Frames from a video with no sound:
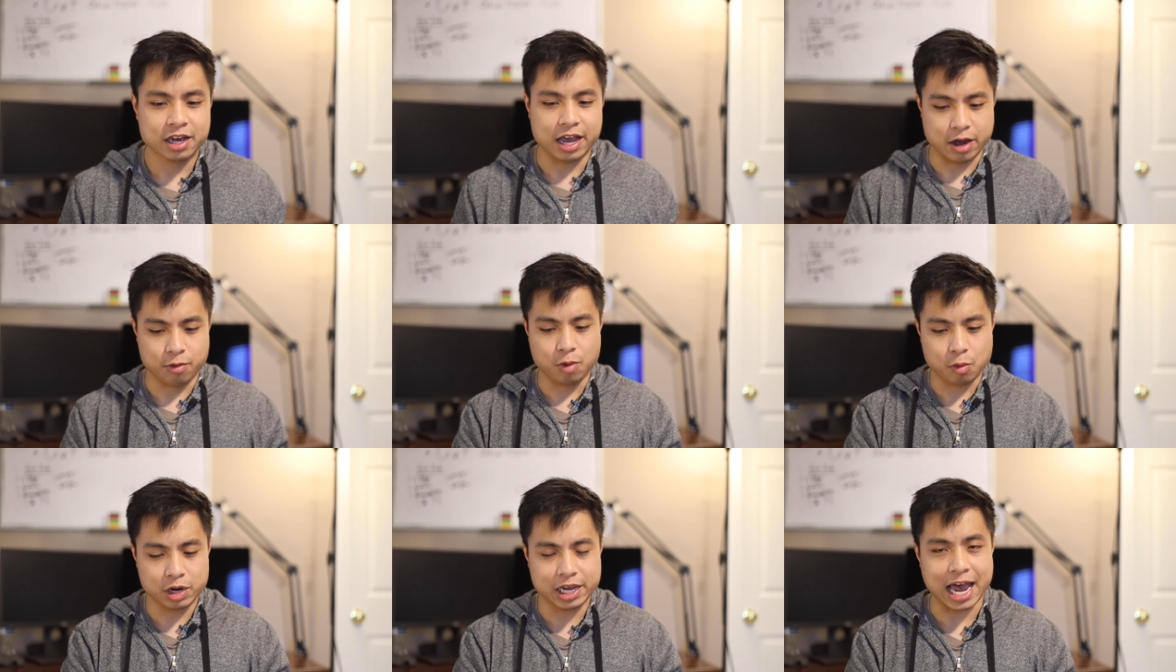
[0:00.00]
And when
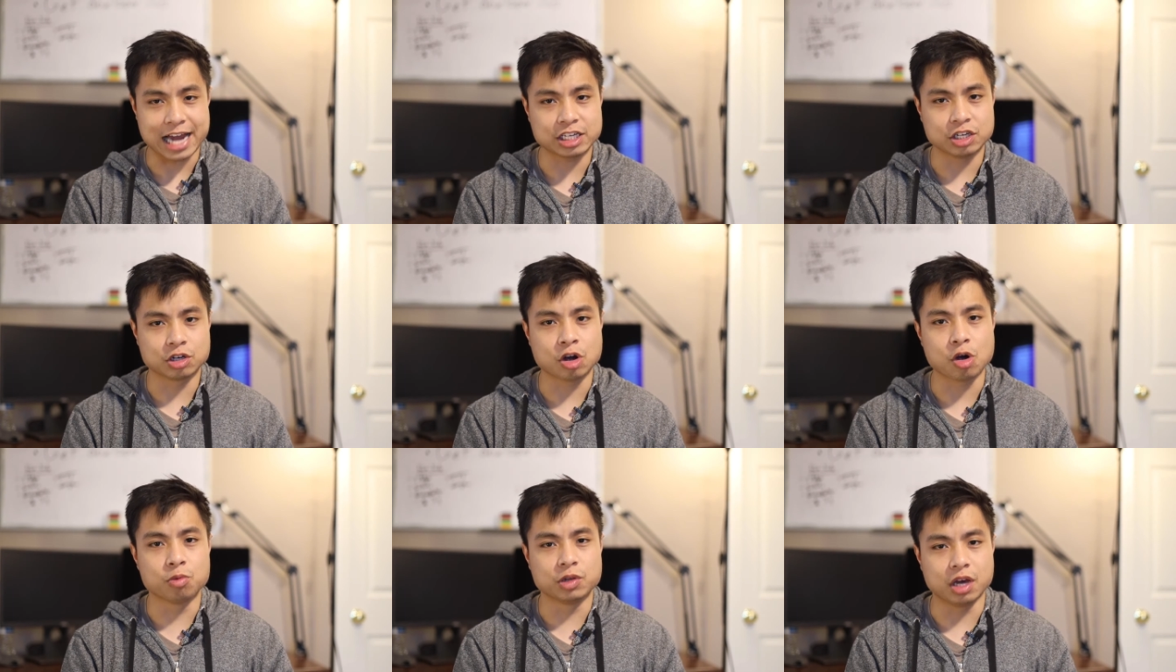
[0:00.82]
we had to
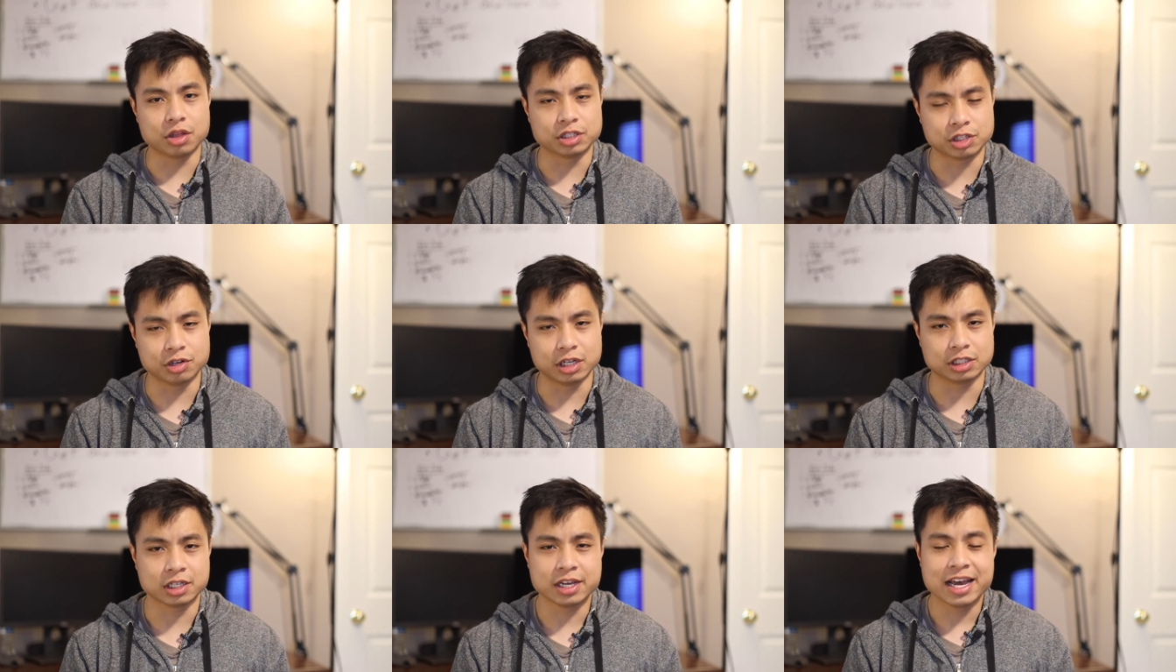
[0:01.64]
code with other
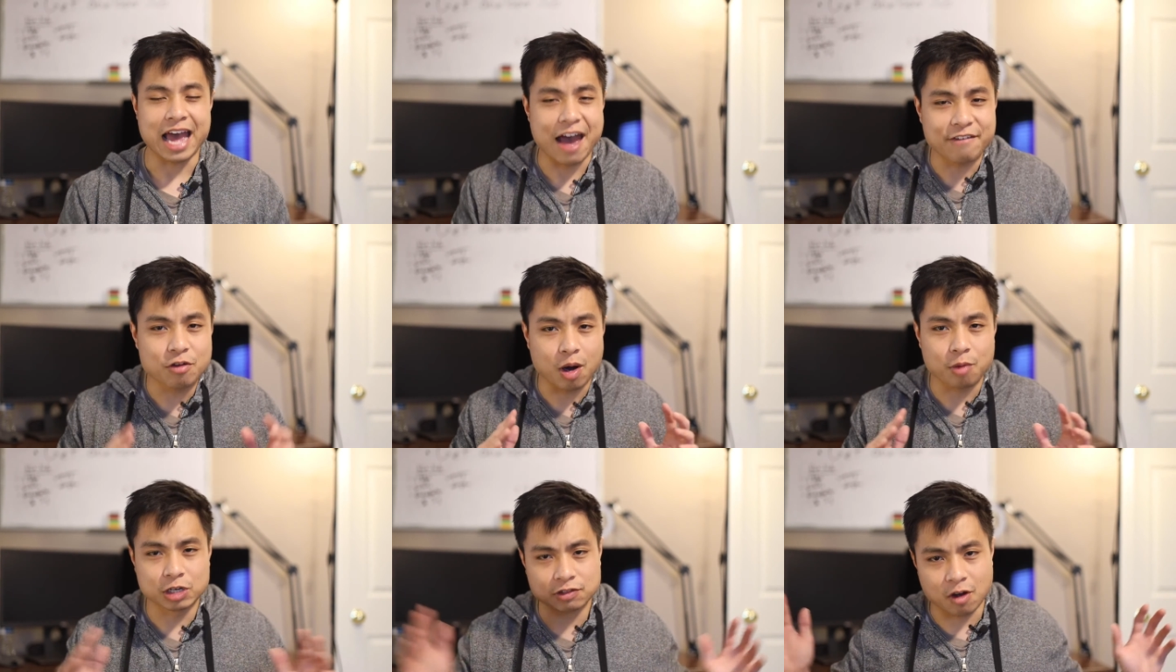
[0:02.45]
students, everyone
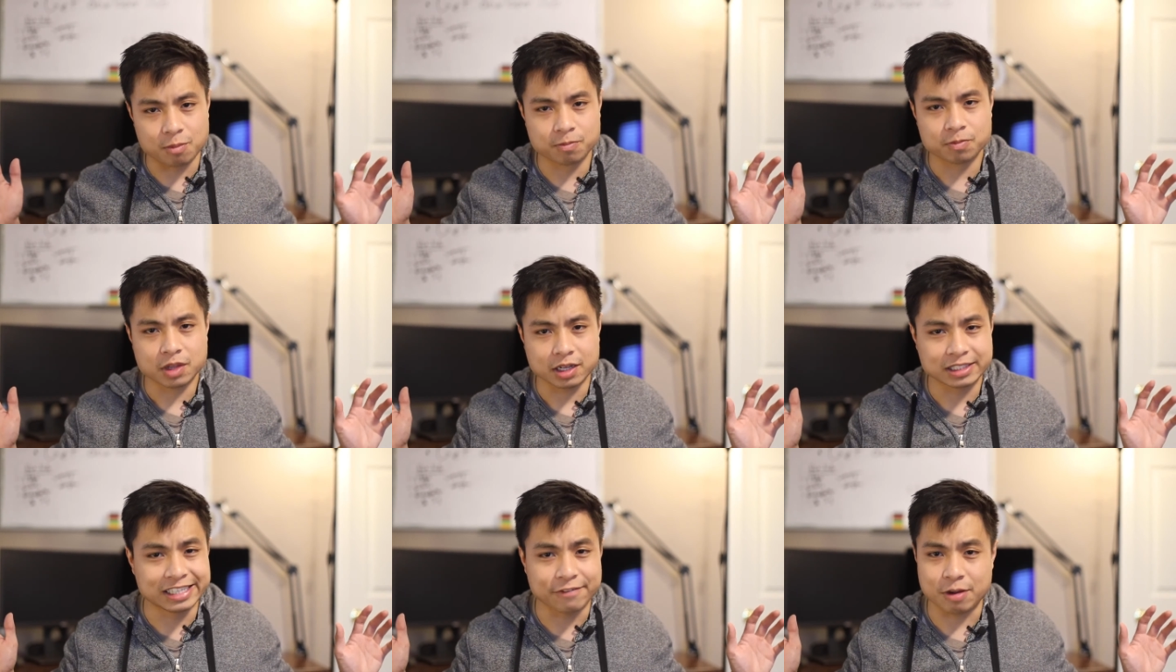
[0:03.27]
was from
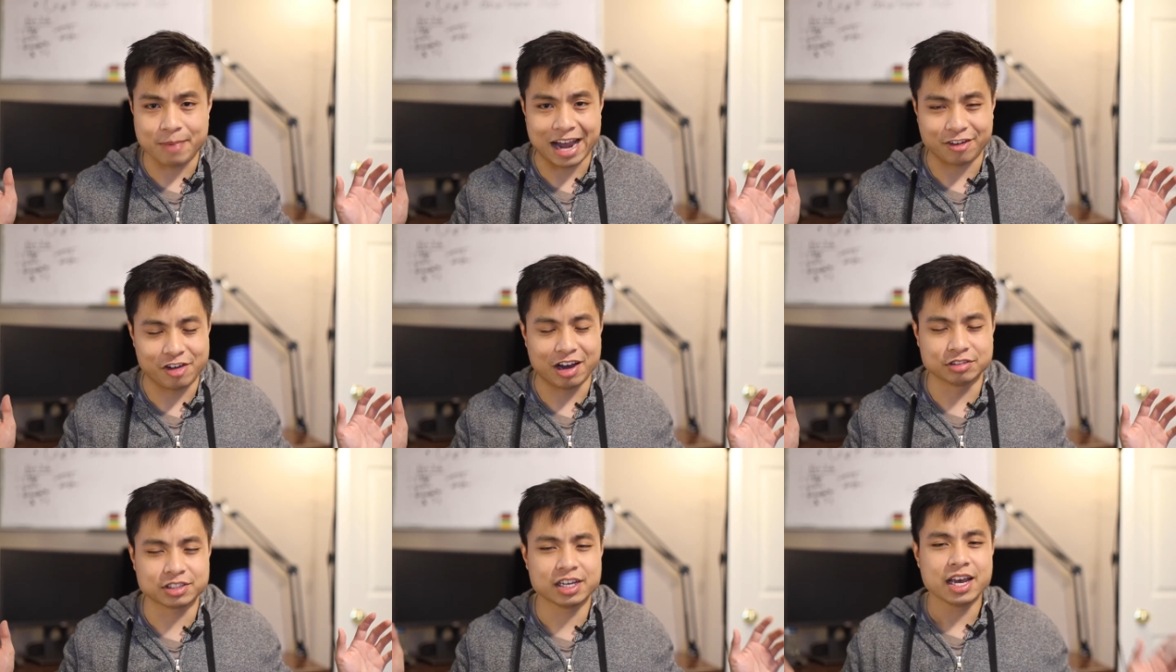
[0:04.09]
different
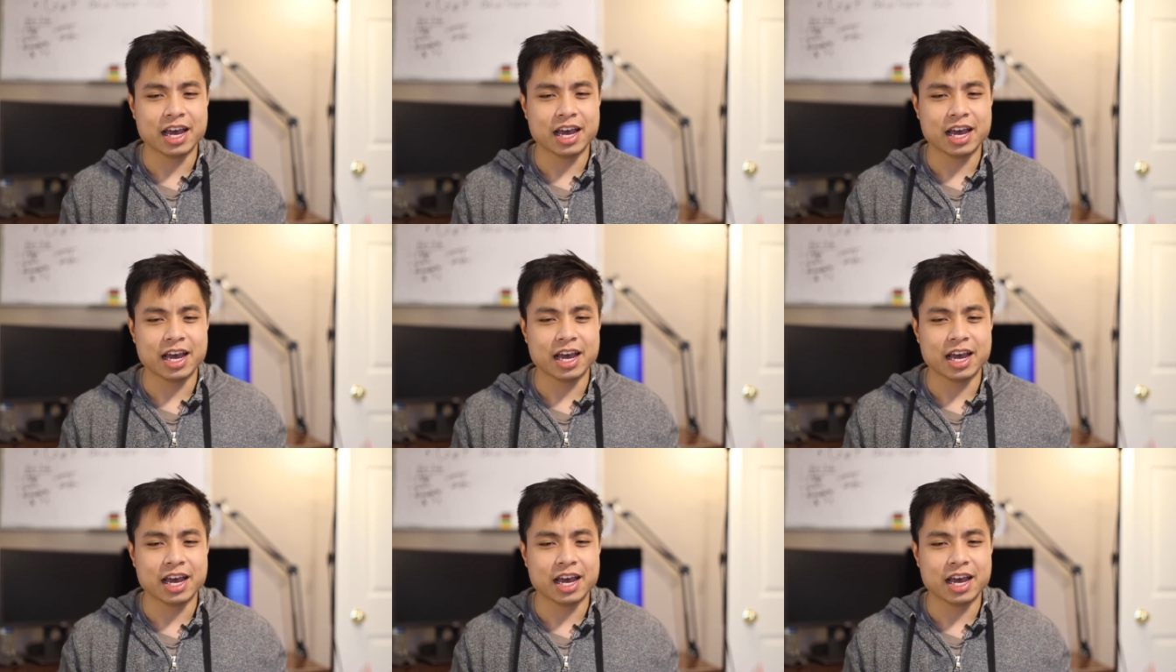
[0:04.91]
backgrounds,